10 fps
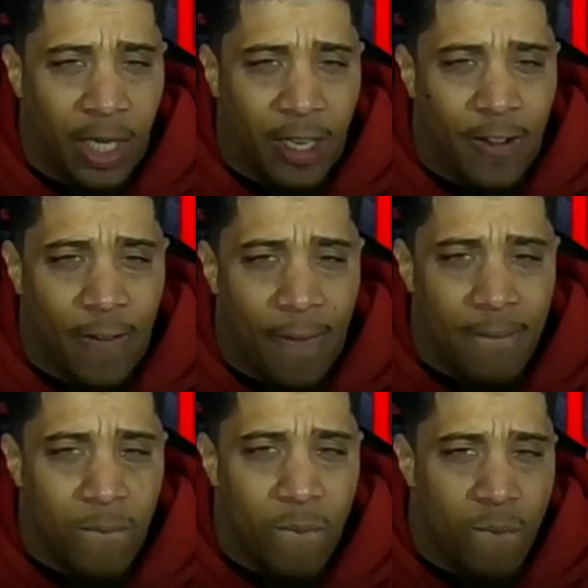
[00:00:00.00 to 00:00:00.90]
out,
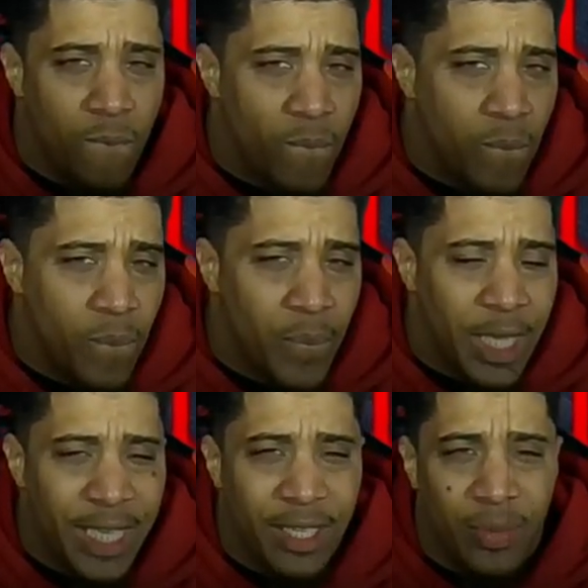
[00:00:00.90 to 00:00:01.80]

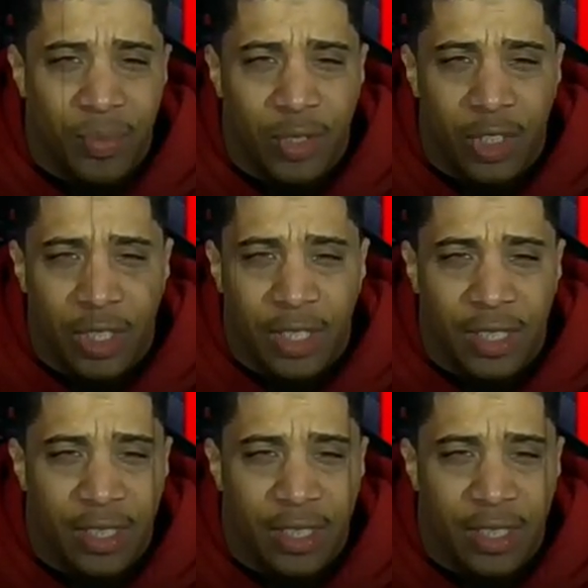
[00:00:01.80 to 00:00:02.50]
made them look.